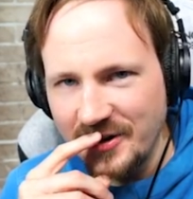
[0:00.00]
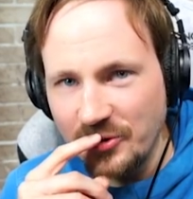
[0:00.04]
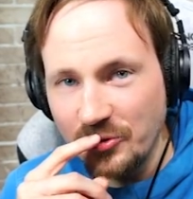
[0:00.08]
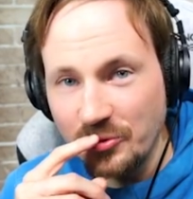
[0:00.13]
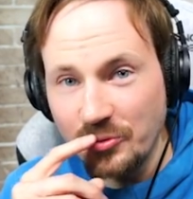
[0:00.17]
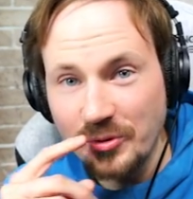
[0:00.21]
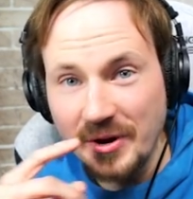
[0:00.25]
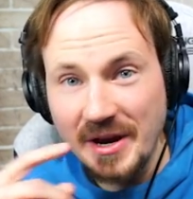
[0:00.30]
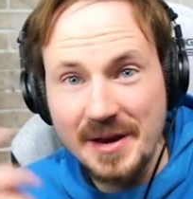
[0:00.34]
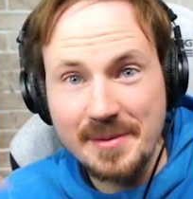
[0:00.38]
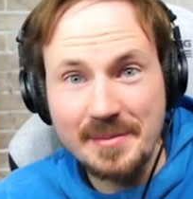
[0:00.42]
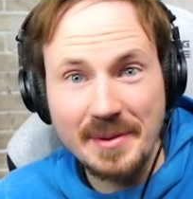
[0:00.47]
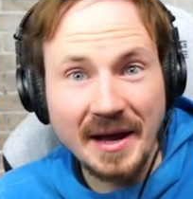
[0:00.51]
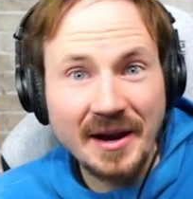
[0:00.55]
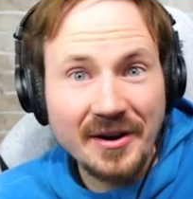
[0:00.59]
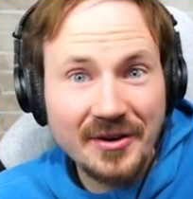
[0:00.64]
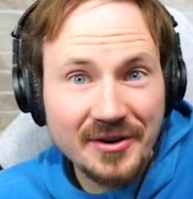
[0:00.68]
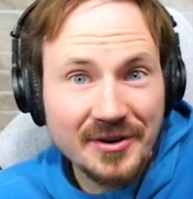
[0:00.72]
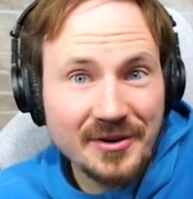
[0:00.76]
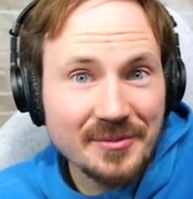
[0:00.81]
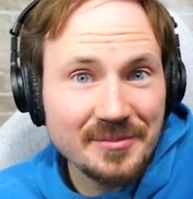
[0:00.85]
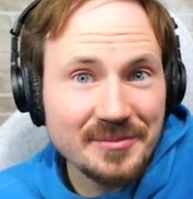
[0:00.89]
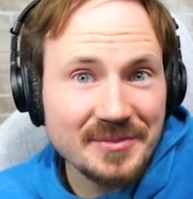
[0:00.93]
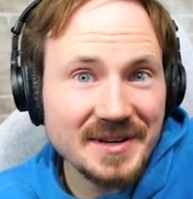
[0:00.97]
way
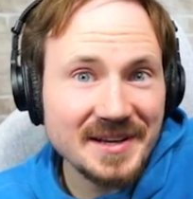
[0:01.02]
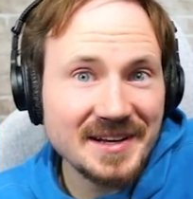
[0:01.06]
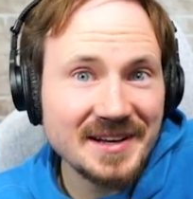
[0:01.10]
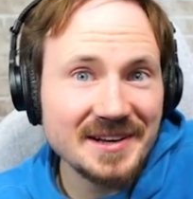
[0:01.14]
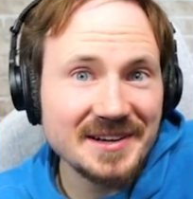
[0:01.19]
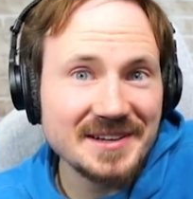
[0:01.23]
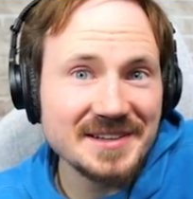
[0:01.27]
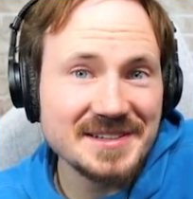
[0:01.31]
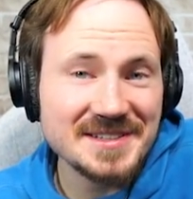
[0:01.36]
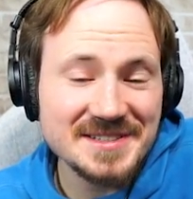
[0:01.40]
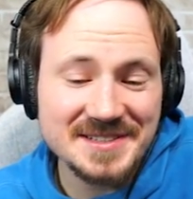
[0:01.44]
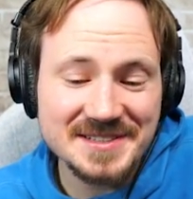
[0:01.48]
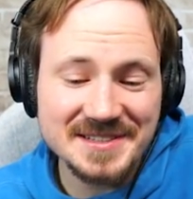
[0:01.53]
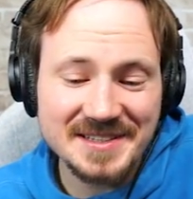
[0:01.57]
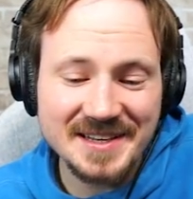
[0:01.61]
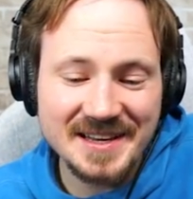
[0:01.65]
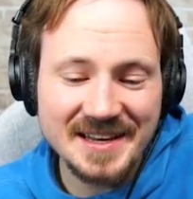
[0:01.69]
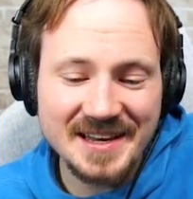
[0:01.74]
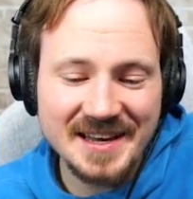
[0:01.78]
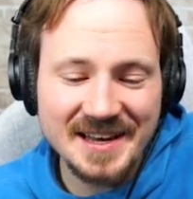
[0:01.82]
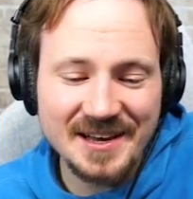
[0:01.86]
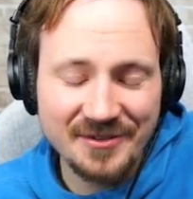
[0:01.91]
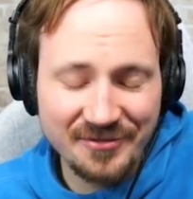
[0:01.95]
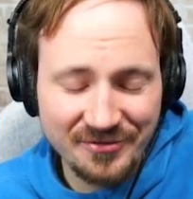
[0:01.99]
better, because
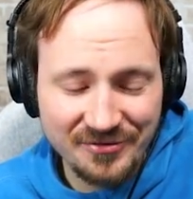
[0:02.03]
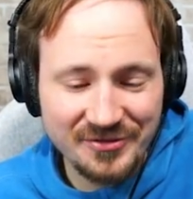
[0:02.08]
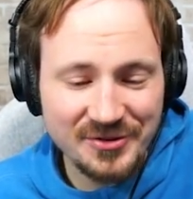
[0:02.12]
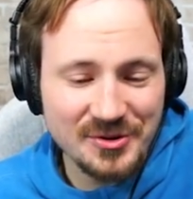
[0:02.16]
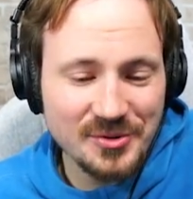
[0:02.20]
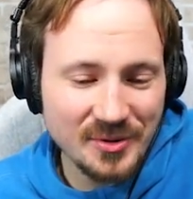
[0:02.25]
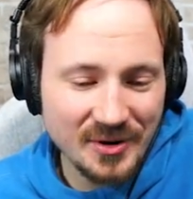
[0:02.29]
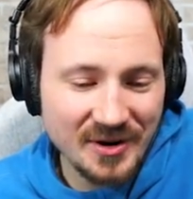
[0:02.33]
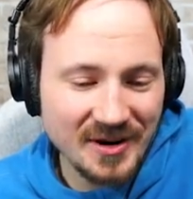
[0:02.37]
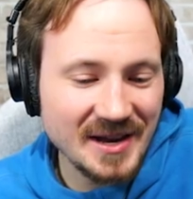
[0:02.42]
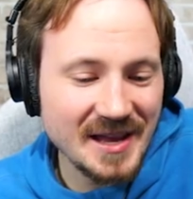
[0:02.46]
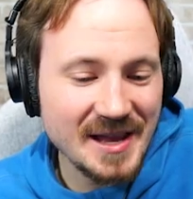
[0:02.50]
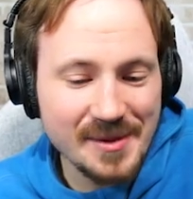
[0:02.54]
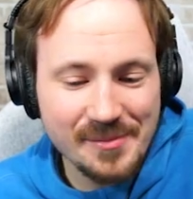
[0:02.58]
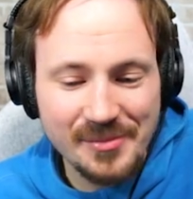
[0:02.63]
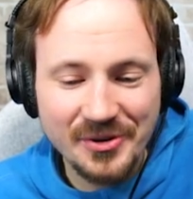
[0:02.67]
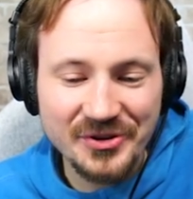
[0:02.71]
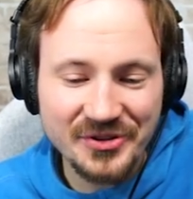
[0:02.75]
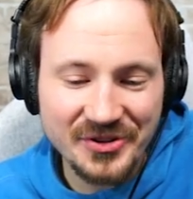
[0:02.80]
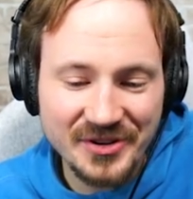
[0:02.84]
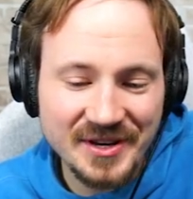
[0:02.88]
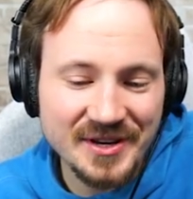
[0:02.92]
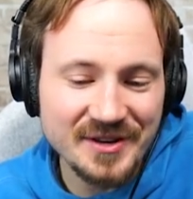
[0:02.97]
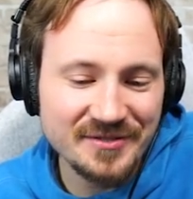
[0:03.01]
if you are
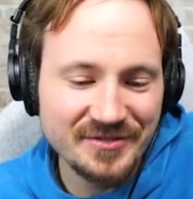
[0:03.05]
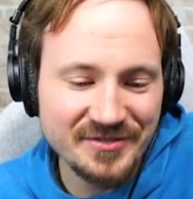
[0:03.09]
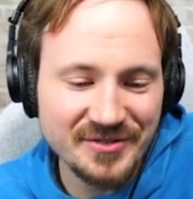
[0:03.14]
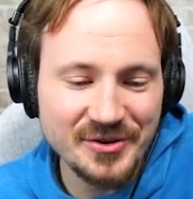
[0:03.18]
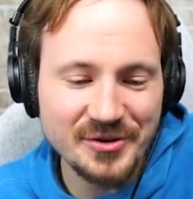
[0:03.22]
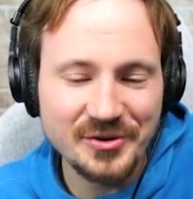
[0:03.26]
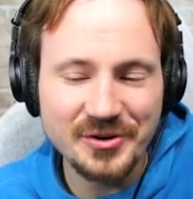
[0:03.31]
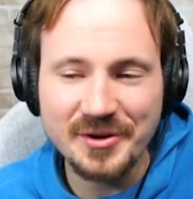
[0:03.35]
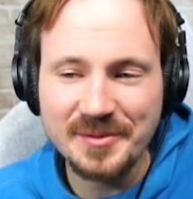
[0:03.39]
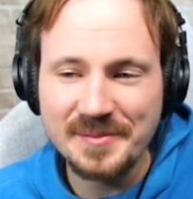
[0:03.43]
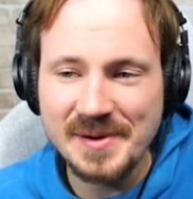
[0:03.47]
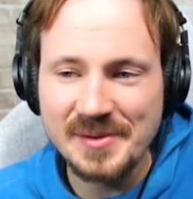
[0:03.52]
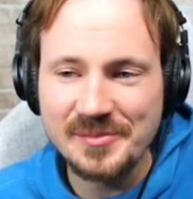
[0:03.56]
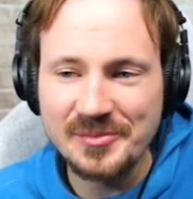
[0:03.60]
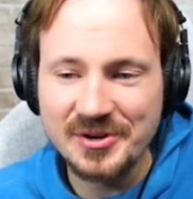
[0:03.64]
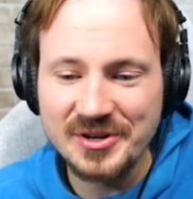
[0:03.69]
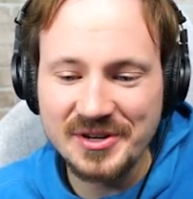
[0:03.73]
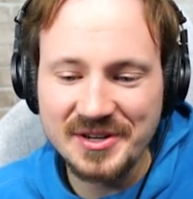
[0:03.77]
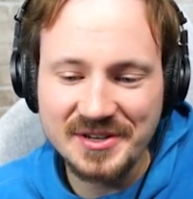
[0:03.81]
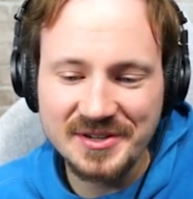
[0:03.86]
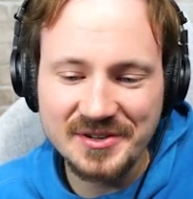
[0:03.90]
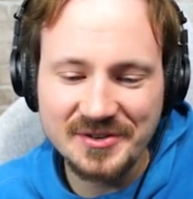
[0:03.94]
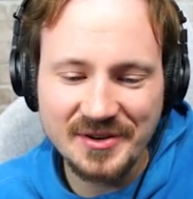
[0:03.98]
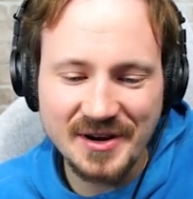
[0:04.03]
able to hit floating
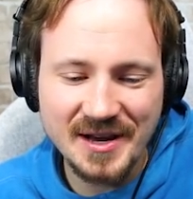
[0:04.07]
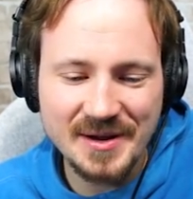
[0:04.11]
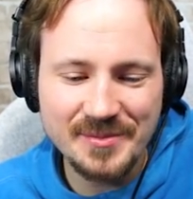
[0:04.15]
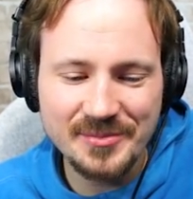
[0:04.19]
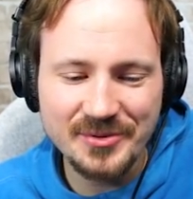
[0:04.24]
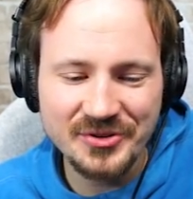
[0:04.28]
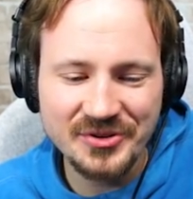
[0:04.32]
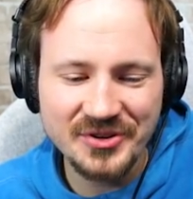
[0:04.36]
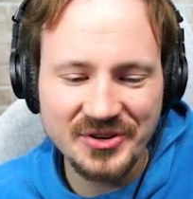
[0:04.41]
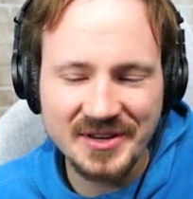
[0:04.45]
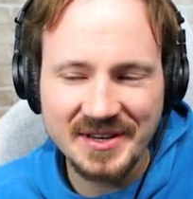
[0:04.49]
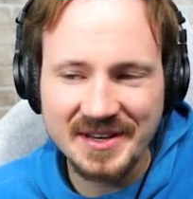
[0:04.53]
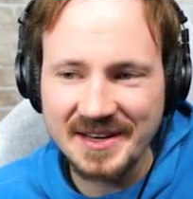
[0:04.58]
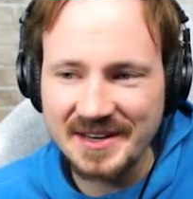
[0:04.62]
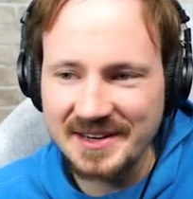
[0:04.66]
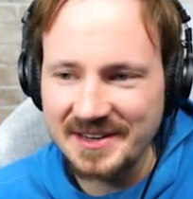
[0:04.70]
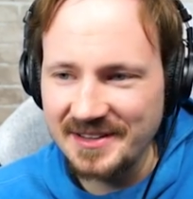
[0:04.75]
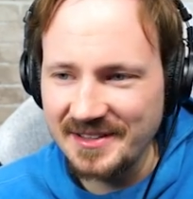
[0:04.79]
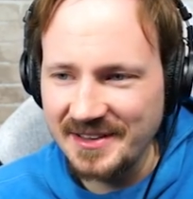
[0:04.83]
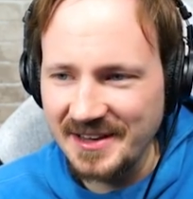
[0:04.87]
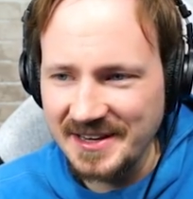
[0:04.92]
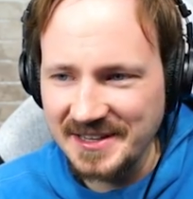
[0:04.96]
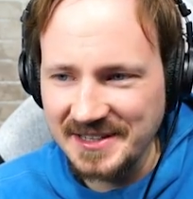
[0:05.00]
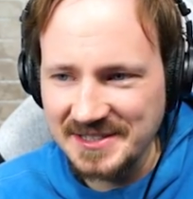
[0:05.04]
memory, you're able to
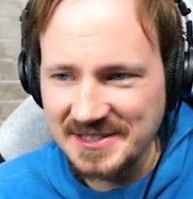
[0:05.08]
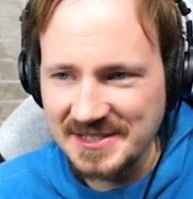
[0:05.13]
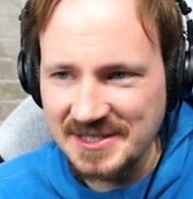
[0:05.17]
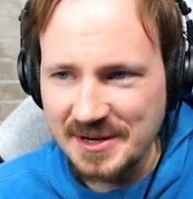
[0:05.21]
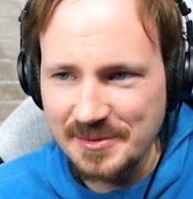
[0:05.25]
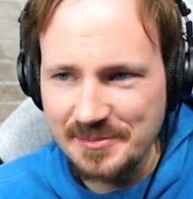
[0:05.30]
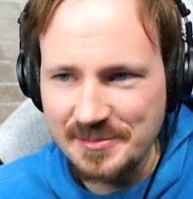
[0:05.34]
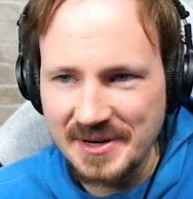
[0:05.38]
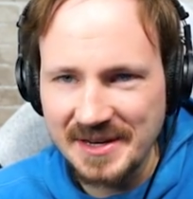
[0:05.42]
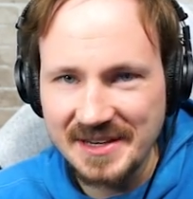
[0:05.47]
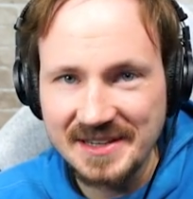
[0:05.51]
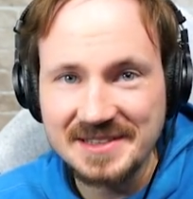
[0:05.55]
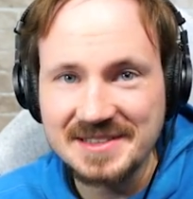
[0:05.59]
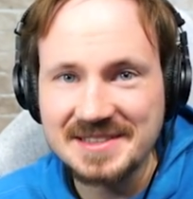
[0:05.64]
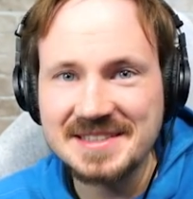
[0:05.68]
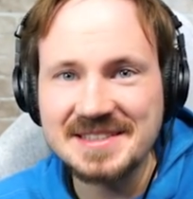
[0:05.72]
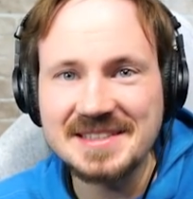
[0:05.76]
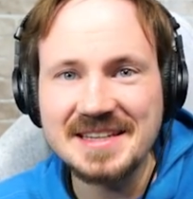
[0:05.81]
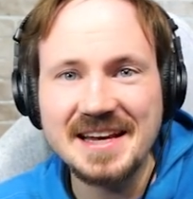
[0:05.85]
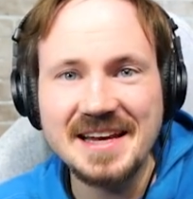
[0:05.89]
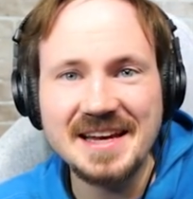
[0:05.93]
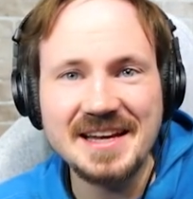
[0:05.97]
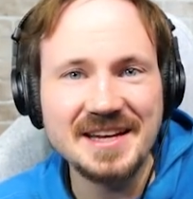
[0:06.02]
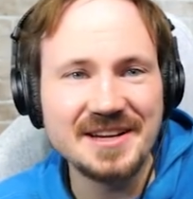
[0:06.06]
get like some
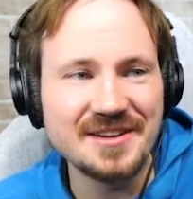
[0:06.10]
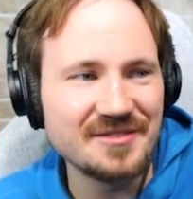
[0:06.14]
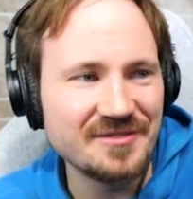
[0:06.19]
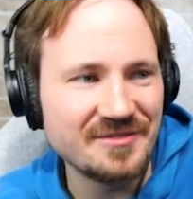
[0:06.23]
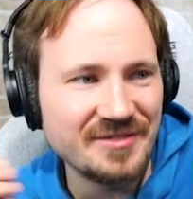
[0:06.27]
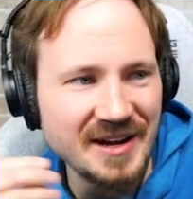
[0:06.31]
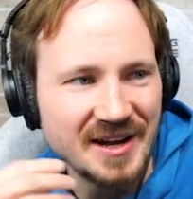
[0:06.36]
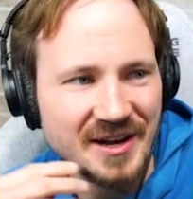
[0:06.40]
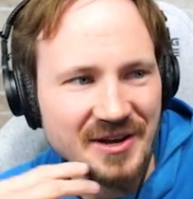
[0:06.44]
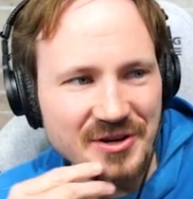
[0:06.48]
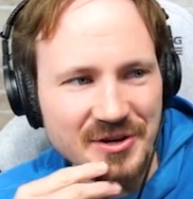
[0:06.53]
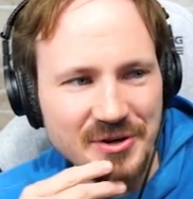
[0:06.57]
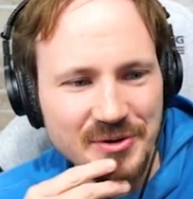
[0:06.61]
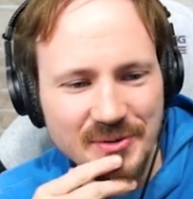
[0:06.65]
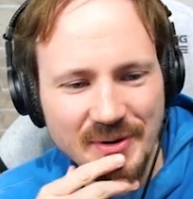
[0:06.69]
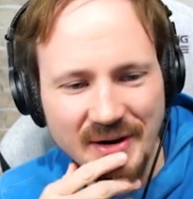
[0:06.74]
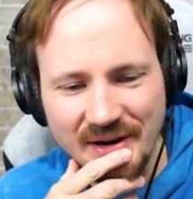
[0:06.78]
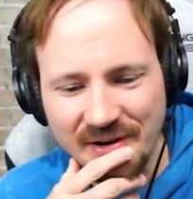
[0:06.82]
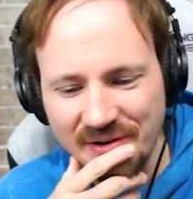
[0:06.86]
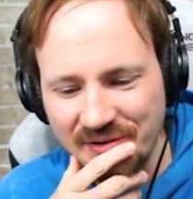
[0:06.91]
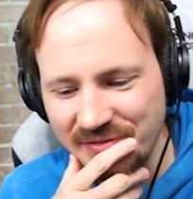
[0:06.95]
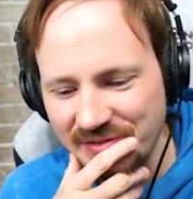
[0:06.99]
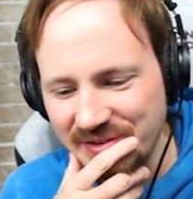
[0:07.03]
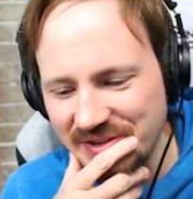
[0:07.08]
insane value
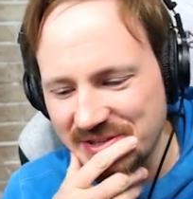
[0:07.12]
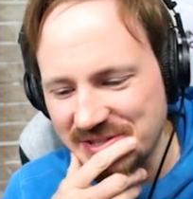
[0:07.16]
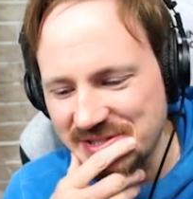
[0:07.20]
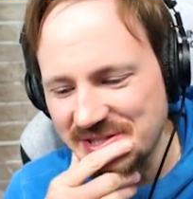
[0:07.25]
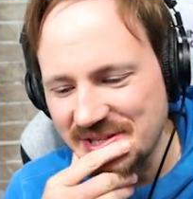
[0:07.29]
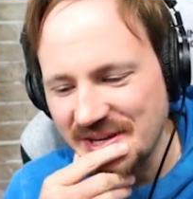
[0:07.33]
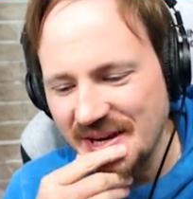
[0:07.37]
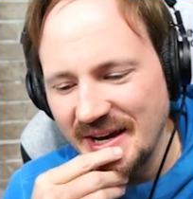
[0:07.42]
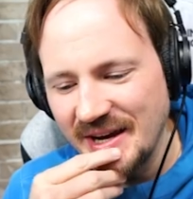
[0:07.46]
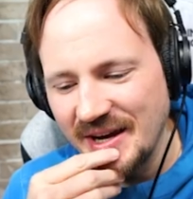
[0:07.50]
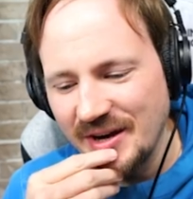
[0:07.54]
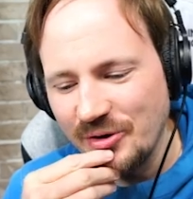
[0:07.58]
out of this.